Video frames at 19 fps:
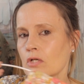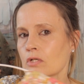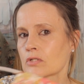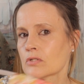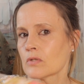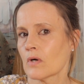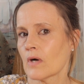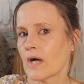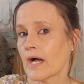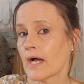
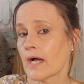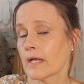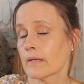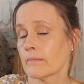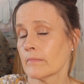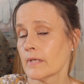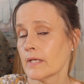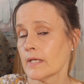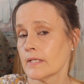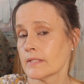So I
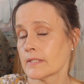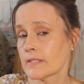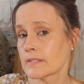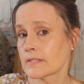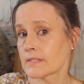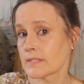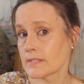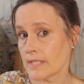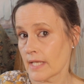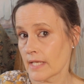made it
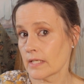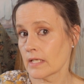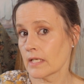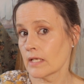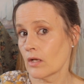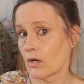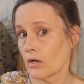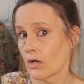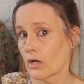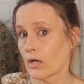slightly
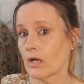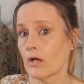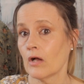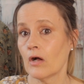longer